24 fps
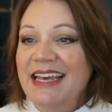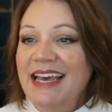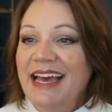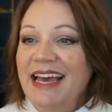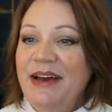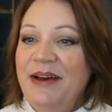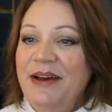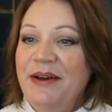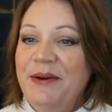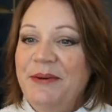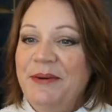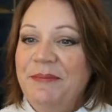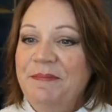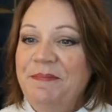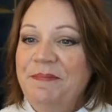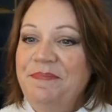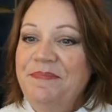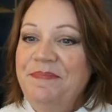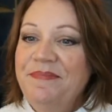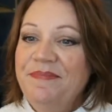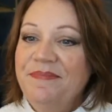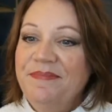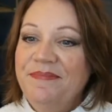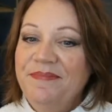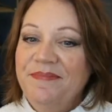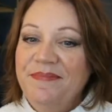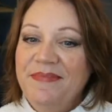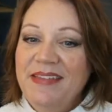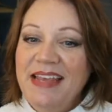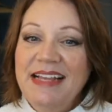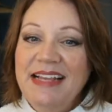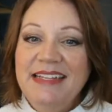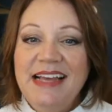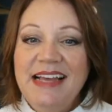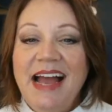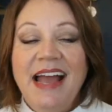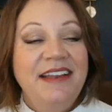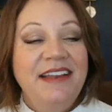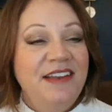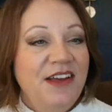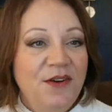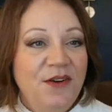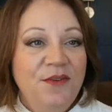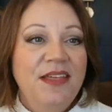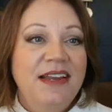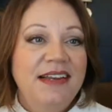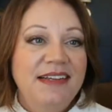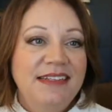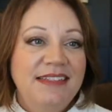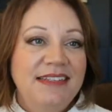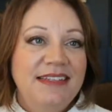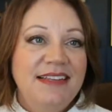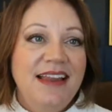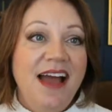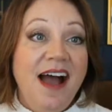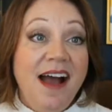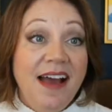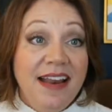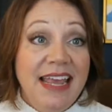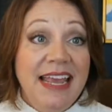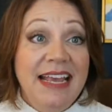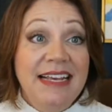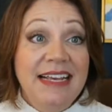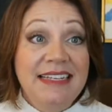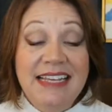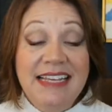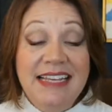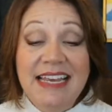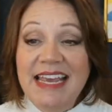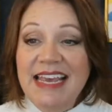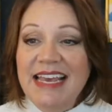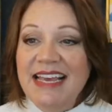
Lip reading: I know that it's not easy.